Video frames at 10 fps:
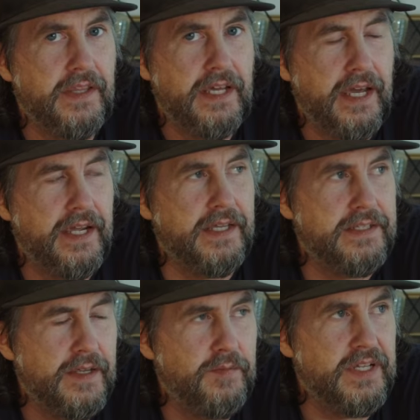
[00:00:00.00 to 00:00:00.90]
the keg at
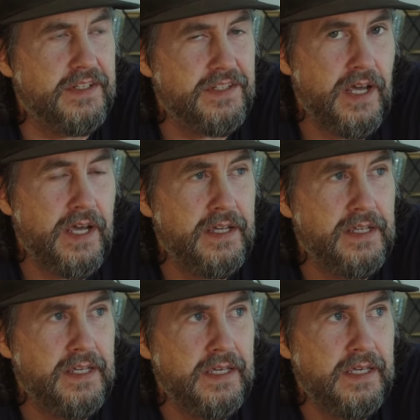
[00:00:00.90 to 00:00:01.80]
10 PSI,
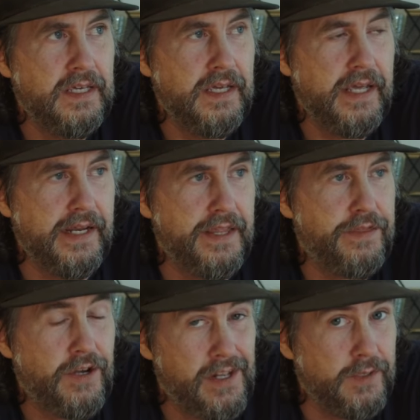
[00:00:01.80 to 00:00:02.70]
and I
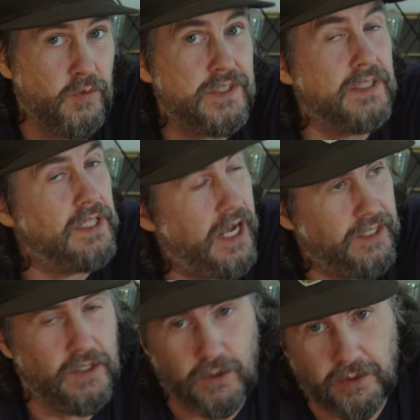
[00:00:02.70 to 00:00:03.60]
thought it was a
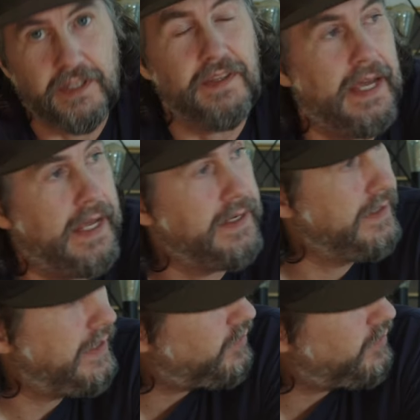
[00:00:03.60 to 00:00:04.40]
lot lower than that. I